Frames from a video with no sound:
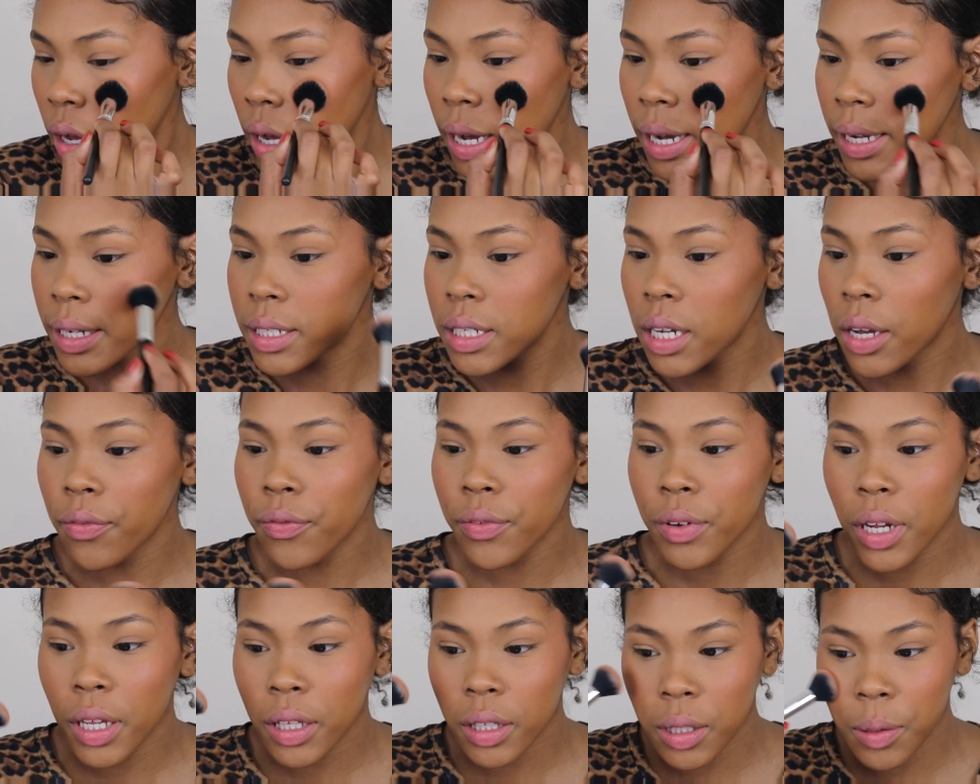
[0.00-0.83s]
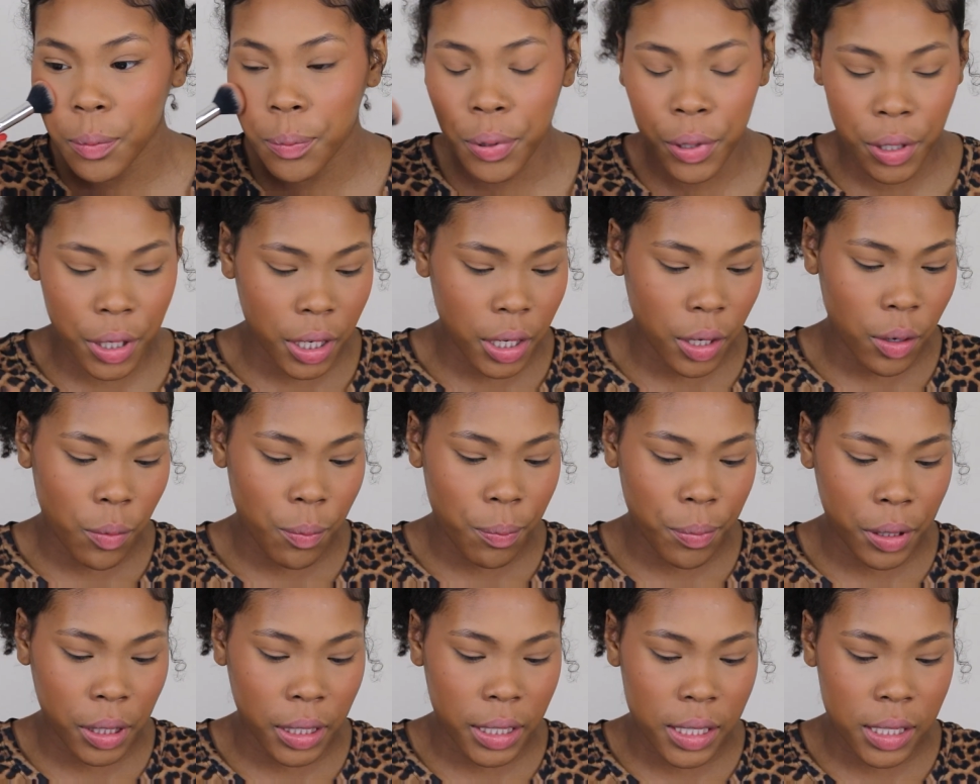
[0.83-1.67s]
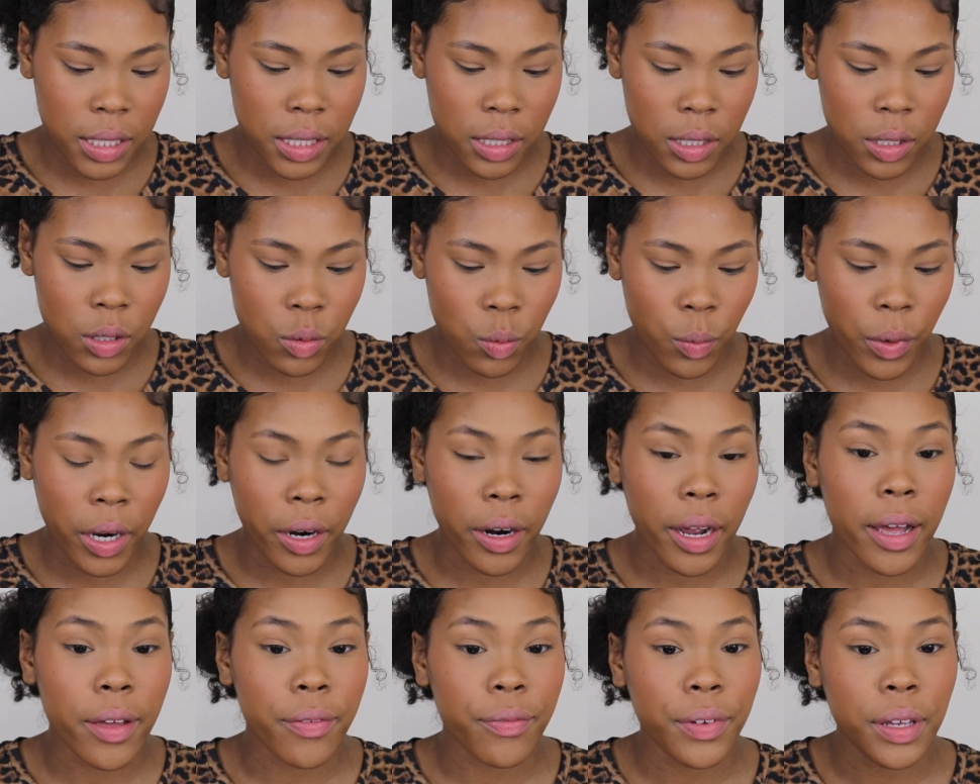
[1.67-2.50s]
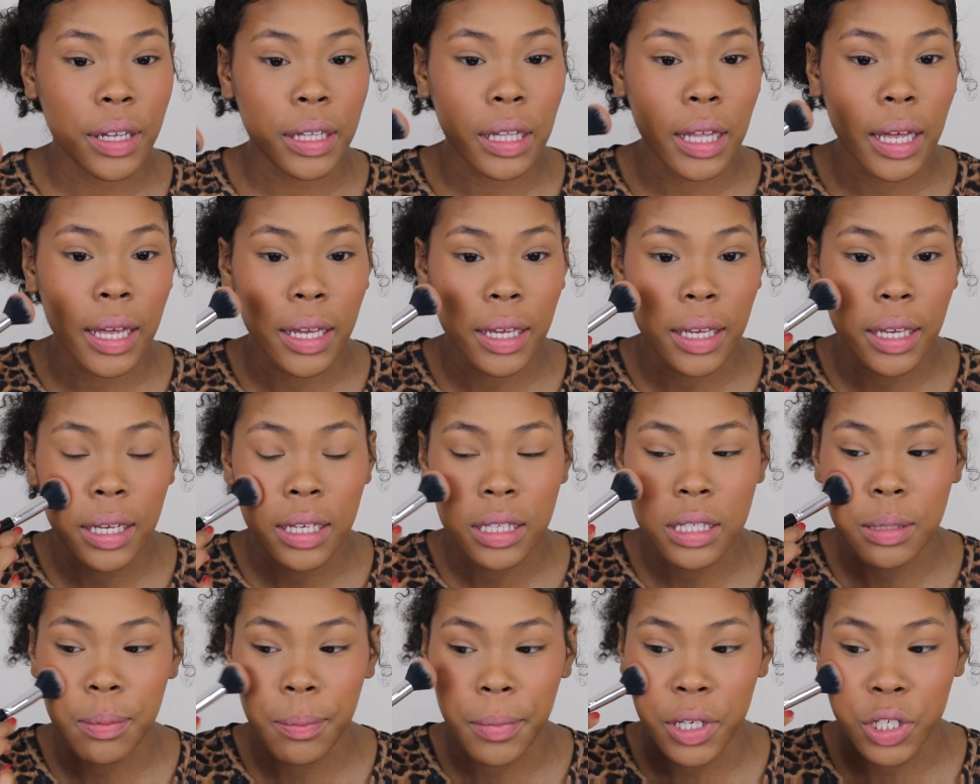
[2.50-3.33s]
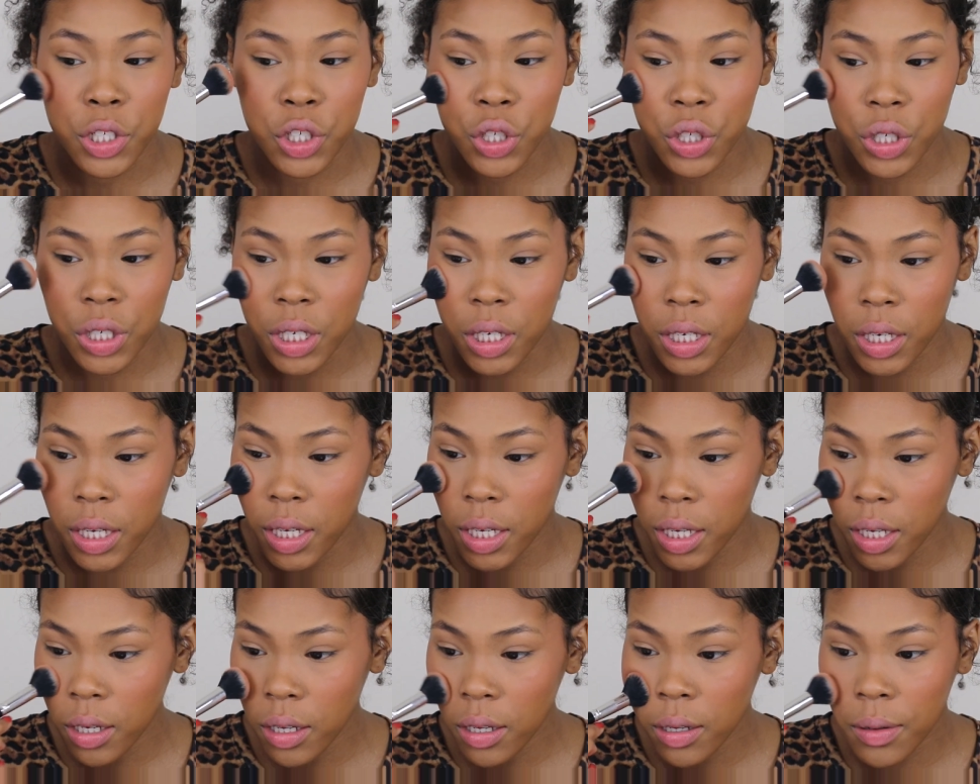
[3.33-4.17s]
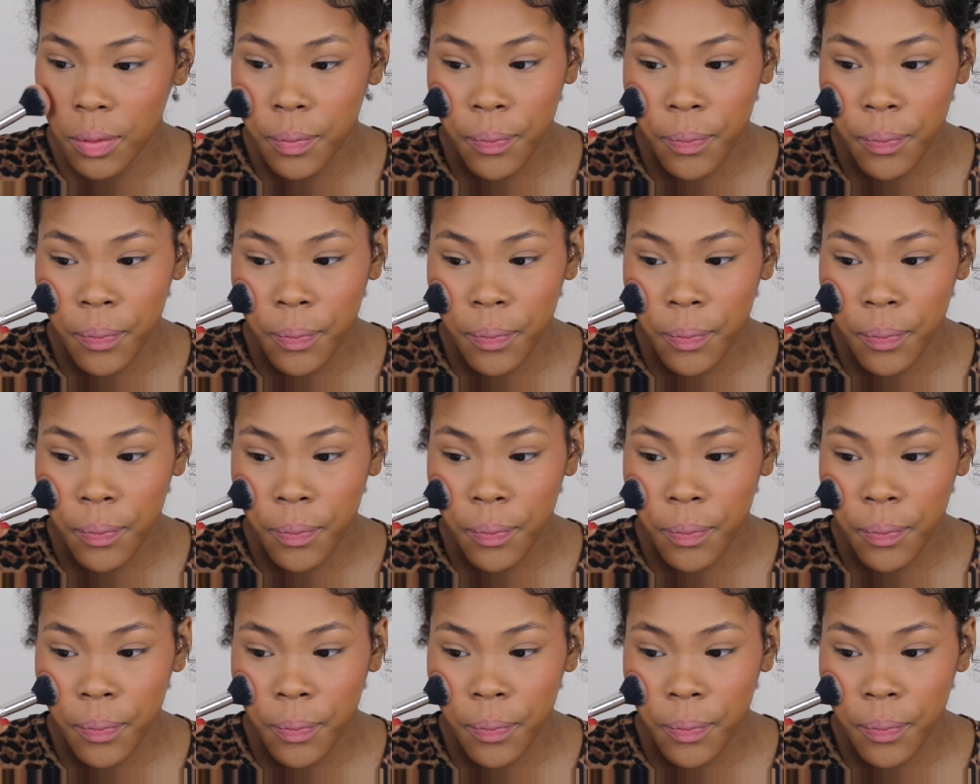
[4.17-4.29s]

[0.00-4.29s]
I definitely put it places where I feel like it's much needed,